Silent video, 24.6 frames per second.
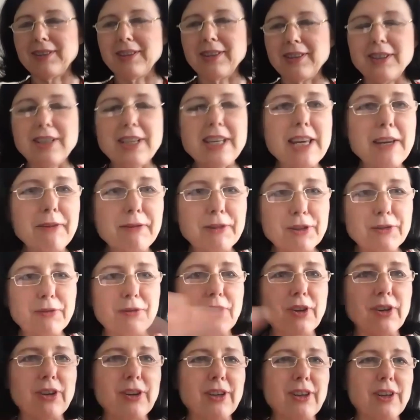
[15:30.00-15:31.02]
leaves
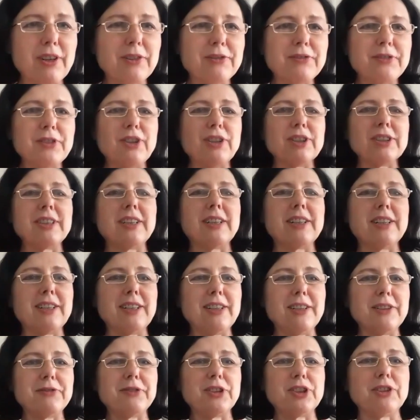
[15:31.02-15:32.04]
for
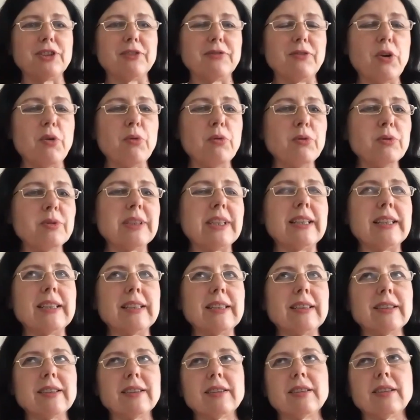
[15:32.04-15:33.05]
the vote
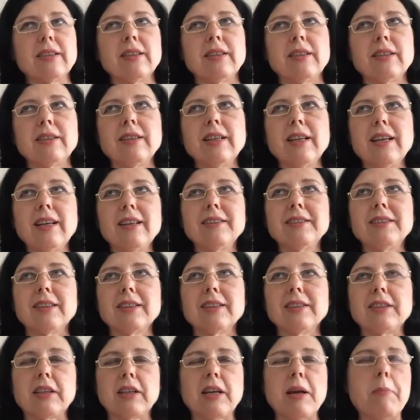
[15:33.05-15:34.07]
and
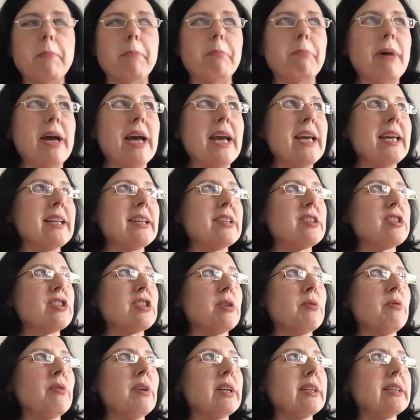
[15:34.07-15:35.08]
the campaign and
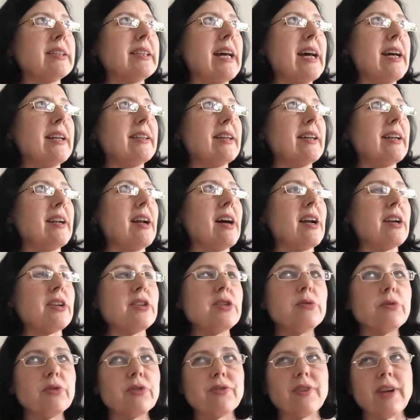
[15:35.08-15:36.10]
so on. There are
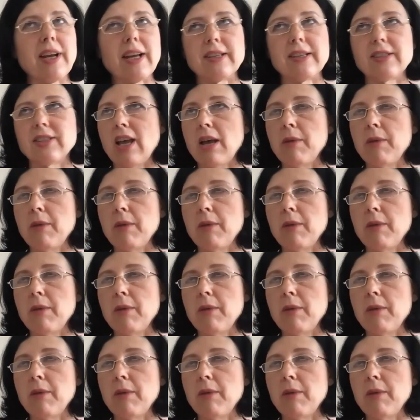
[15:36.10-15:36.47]
new threats.